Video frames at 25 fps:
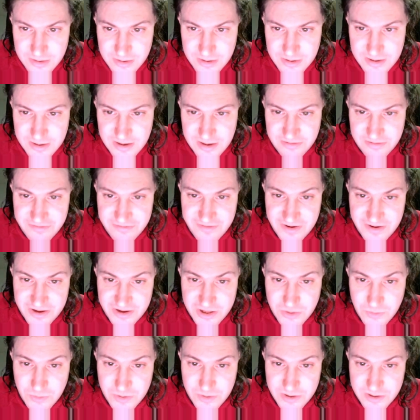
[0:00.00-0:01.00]
can
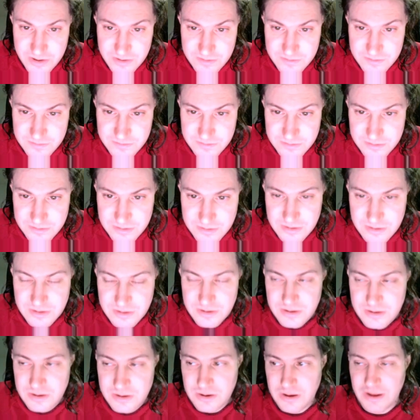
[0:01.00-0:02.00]
evacuate
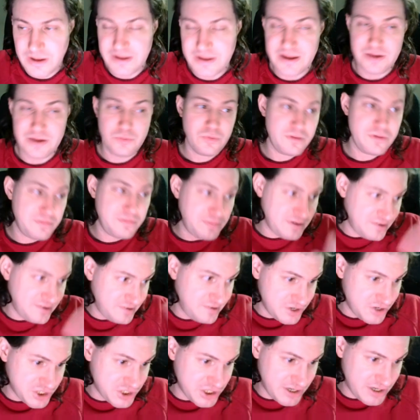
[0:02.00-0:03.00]
again, with Penn
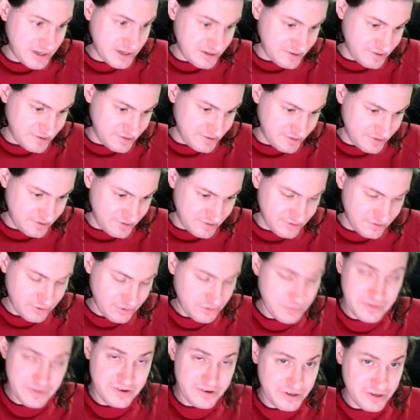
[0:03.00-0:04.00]
Station access, not
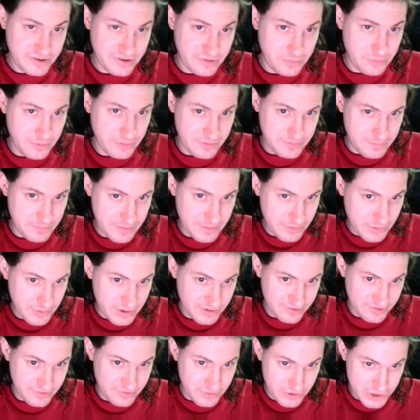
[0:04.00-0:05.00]
Penn Station, with Penn
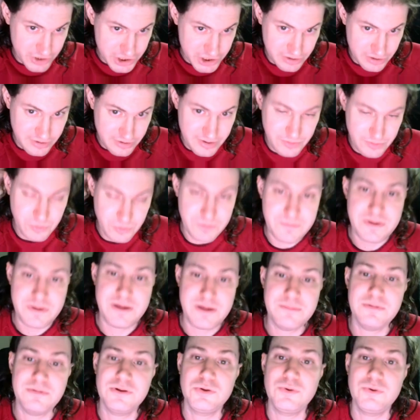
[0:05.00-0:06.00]
reconstruction, they would be
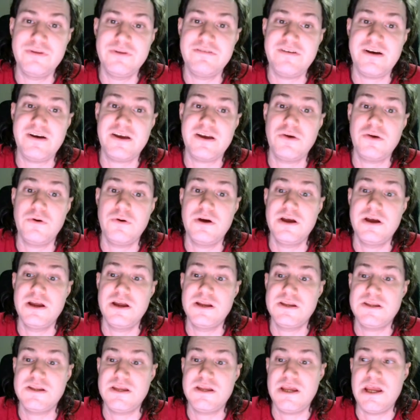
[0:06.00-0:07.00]
able to
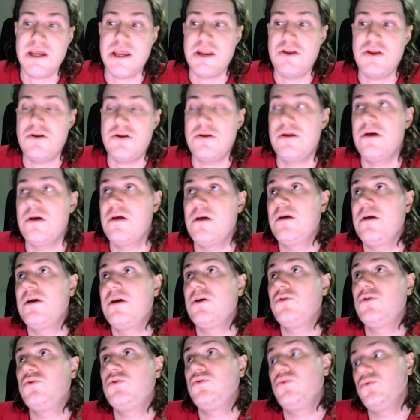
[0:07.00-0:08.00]
evacuate in
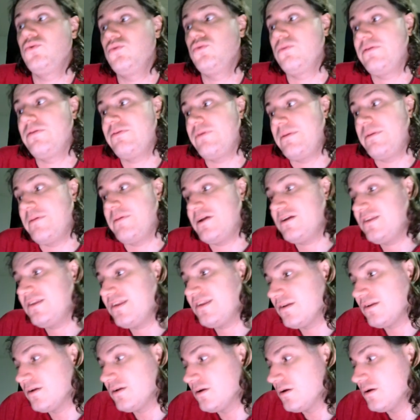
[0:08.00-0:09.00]
2 to 3 minutes.
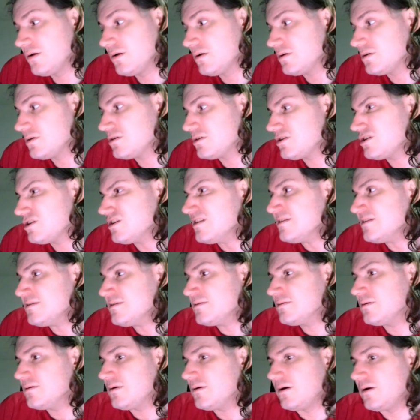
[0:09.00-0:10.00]

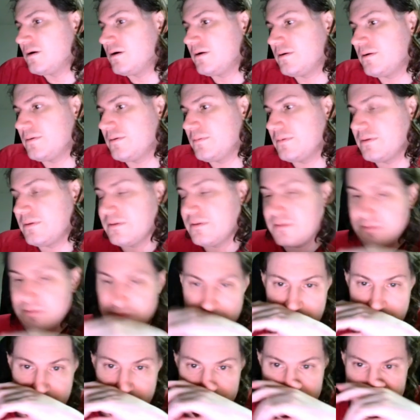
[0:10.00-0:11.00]

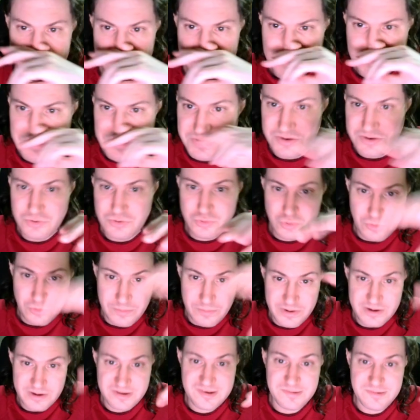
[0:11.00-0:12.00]
I mean, 2
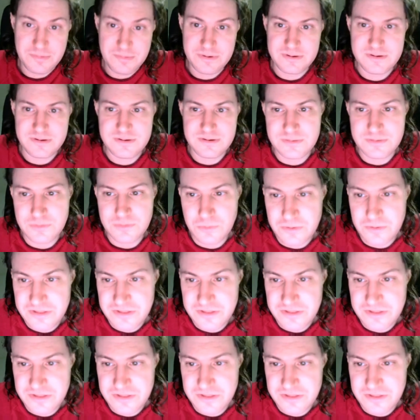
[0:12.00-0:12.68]
minutes, but with